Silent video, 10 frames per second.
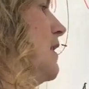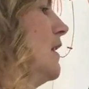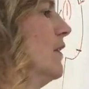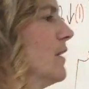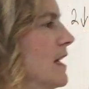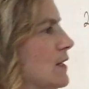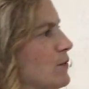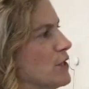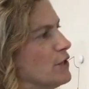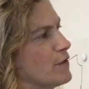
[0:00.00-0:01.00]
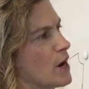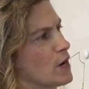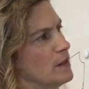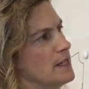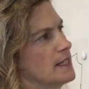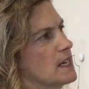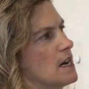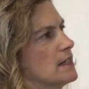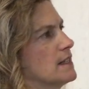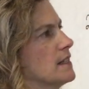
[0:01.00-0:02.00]
Okay, so once you've got all these
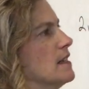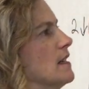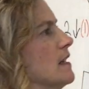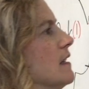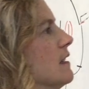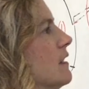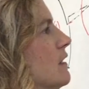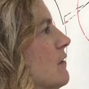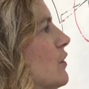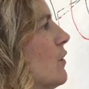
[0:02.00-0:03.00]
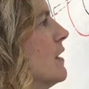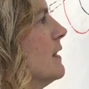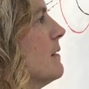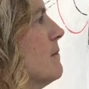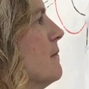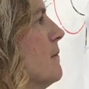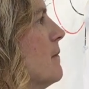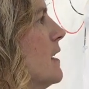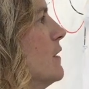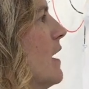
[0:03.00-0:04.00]
dots, you join them
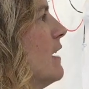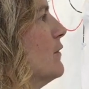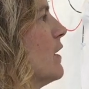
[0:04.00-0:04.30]
and you have your